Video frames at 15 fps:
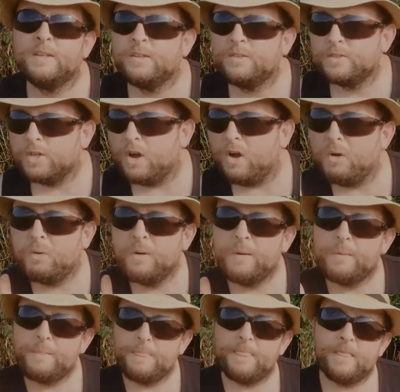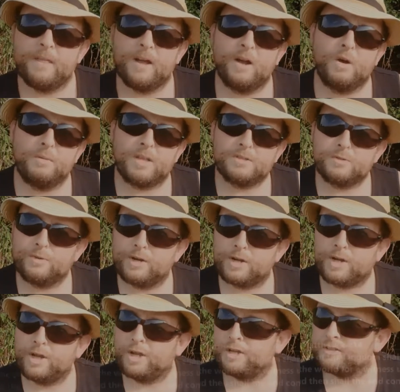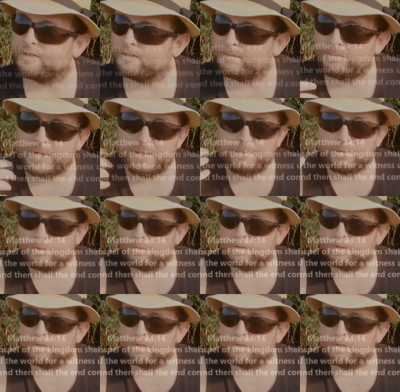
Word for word: So I hope that's what occurs and people,